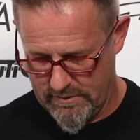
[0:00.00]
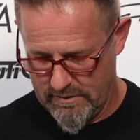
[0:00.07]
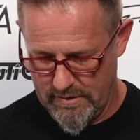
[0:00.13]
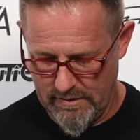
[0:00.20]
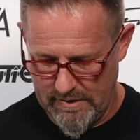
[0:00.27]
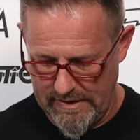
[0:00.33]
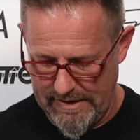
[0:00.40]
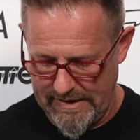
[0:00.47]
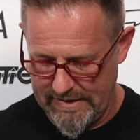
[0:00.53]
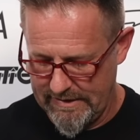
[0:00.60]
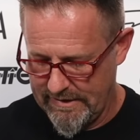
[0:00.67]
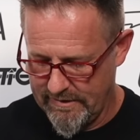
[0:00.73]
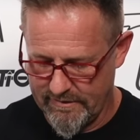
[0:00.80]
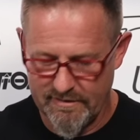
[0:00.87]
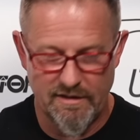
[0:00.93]
Okay, and
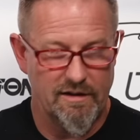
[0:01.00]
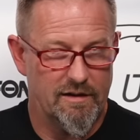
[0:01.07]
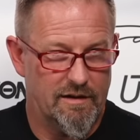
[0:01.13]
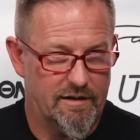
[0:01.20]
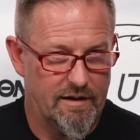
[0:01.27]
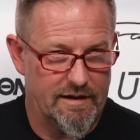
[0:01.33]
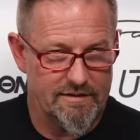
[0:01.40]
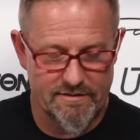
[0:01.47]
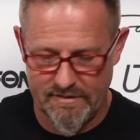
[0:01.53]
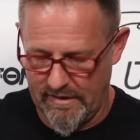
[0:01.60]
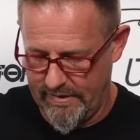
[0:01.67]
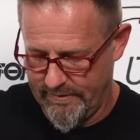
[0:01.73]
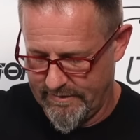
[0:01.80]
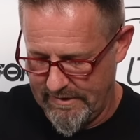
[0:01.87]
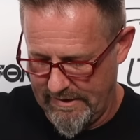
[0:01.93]
then it's a nice
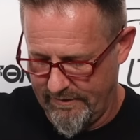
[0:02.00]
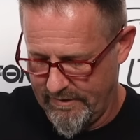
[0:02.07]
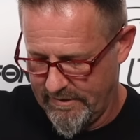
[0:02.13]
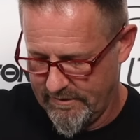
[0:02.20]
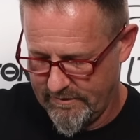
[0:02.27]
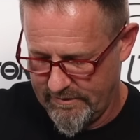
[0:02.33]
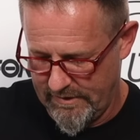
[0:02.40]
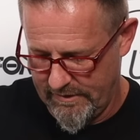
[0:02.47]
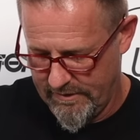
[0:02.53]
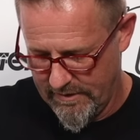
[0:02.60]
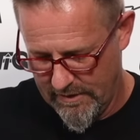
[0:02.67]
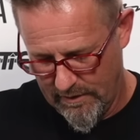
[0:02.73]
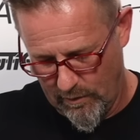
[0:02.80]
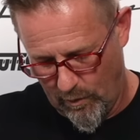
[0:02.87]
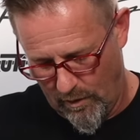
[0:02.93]
time saver just to
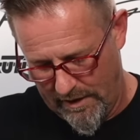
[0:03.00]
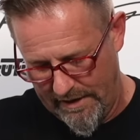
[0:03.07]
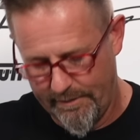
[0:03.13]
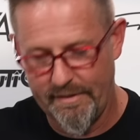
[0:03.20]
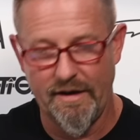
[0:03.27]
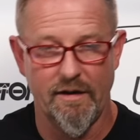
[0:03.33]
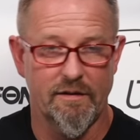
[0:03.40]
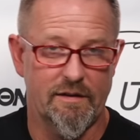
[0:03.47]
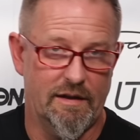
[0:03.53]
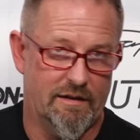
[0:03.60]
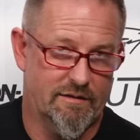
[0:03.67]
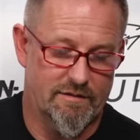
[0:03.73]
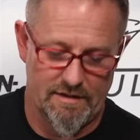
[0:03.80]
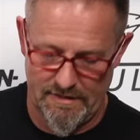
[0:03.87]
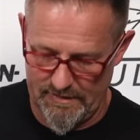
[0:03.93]
wipe out the
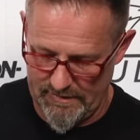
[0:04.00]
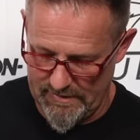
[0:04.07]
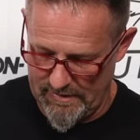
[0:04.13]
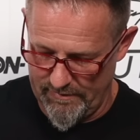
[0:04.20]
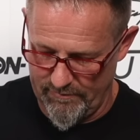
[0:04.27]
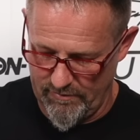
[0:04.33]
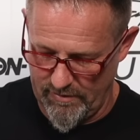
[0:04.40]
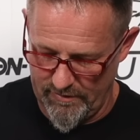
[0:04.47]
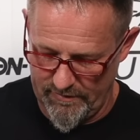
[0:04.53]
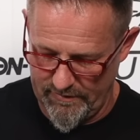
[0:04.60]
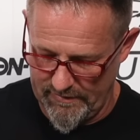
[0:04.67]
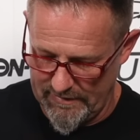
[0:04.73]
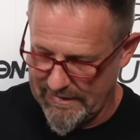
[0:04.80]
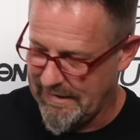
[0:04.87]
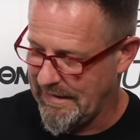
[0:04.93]
inside of the cup rather
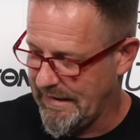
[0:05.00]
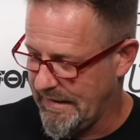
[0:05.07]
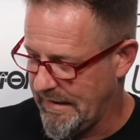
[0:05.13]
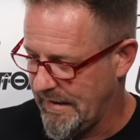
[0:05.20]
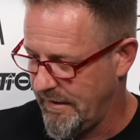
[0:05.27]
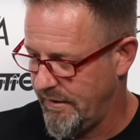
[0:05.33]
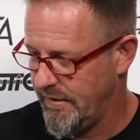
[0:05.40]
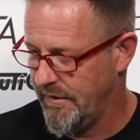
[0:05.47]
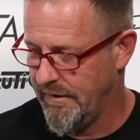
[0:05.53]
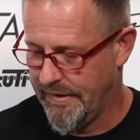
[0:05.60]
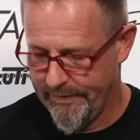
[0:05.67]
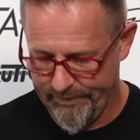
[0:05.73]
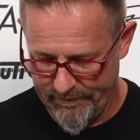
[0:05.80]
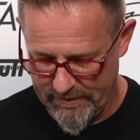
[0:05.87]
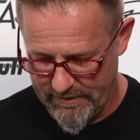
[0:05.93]
than cleaning it.
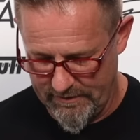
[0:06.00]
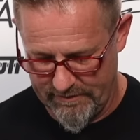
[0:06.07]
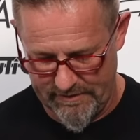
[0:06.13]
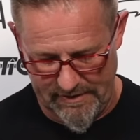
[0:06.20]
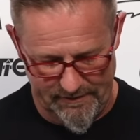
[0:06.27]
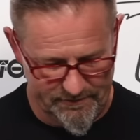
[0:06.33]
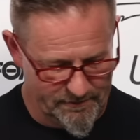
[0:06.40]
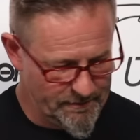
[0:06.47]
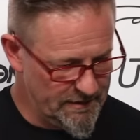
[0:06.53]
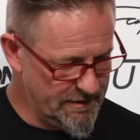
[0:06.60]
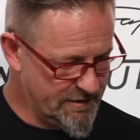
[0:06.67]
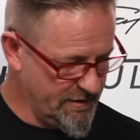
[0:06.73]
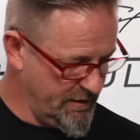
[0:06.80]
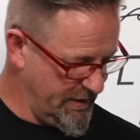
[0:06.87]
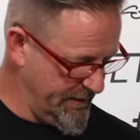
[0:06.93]
Just saves a bit of
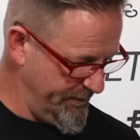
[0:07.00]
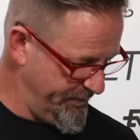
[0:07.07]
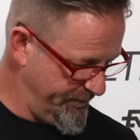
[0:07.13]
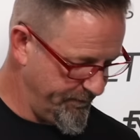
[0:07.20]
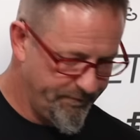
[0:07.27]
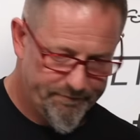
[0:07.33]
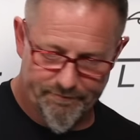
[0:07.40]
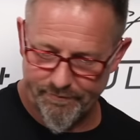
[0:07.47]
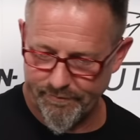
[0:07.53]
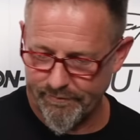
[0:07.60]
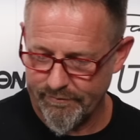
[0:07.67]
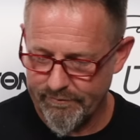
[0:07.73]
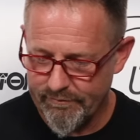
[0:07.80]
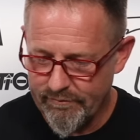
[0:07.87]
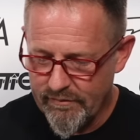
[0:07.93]
time.
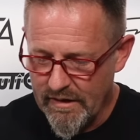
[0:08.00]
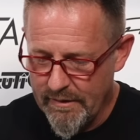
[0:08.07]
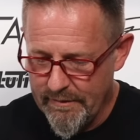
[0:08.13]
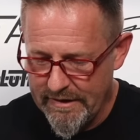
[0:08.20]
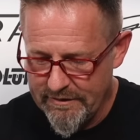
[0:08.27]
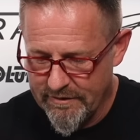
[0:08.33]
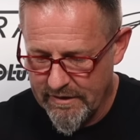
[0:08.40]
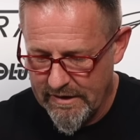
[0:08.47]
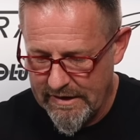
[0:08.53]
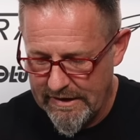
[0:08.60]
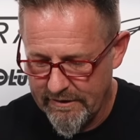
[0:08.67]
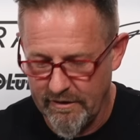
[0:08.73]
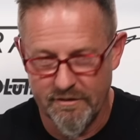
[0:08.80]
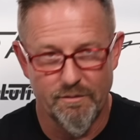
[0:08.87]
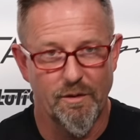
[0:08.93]
It means you can get
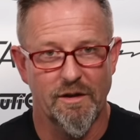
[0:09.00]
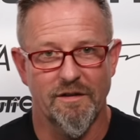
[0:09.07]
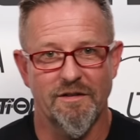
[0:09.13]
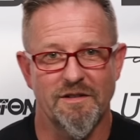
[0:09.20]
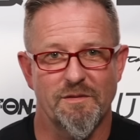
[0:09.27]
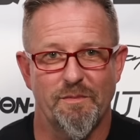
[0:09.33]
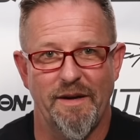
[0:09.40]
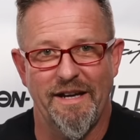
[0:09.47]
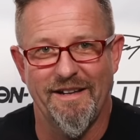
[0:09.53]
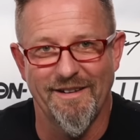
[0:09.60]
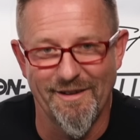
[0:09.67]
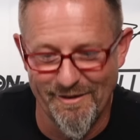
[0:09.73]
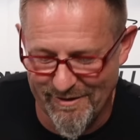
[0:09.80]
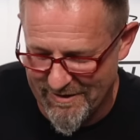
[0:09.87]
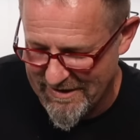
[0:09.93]
those models into paint and
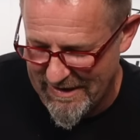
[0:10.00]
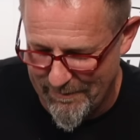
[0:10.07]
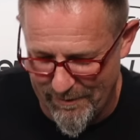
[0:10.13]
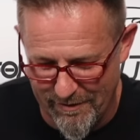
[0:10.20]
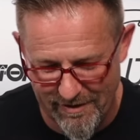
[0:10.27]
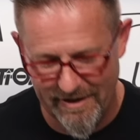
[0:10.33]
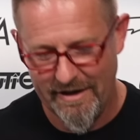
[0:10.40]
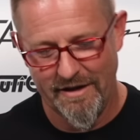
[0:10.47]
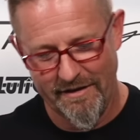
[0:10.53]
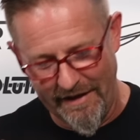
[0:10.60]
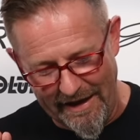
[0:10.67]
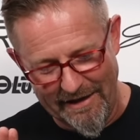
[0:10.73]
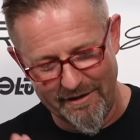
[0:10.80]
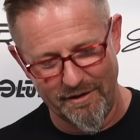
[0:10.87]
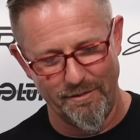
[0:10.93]
on the table
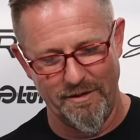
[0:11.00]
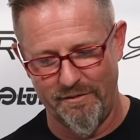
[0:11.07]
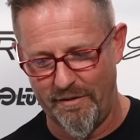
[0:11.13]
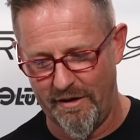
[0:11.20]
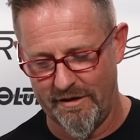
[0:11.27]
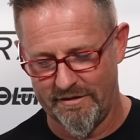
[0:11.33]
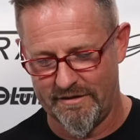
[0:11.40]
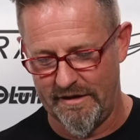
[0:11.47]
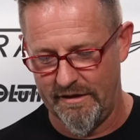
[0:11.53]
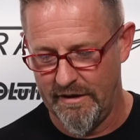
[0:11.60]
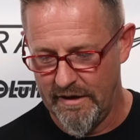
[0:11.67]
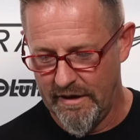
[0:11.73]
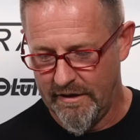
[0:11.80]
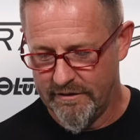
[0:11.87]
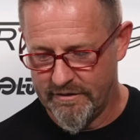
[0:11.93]
that little bit faster.
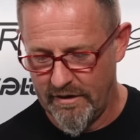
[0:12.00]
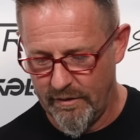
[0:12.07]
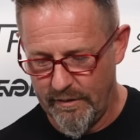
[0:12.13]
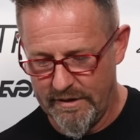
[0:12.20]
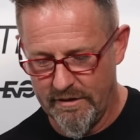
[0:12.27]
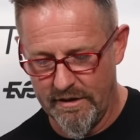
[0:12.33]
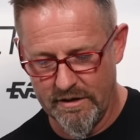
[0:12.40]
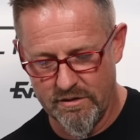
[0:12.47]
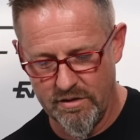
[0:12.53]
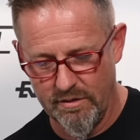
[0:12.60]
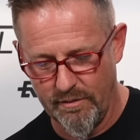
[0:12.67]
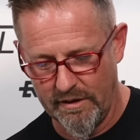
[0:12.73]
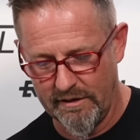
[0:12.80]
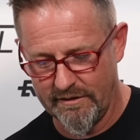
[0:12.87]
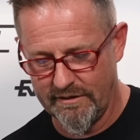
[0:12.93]
So we're doing 2
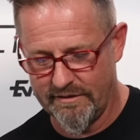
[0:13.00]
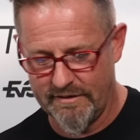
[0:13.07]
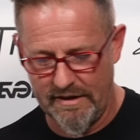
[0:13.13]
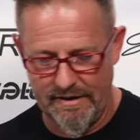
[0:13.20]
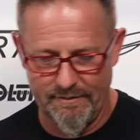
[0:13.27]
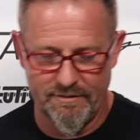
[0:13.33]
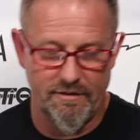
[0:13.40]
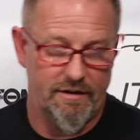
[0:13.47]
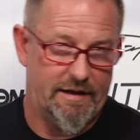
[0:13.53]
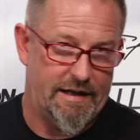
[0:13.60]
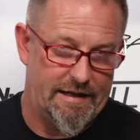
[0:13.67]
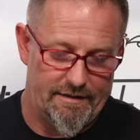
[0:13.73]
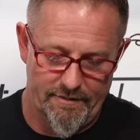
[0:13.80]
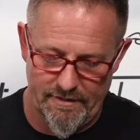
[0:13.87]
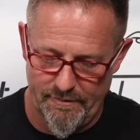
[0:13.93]
models this time. So
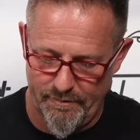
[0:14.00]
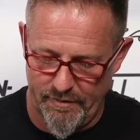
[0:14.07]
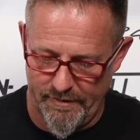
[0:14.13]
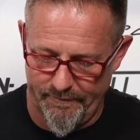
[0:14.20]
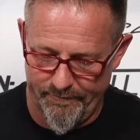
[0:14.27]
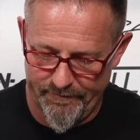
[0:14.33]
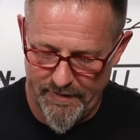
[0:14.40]
again, I'm going to put,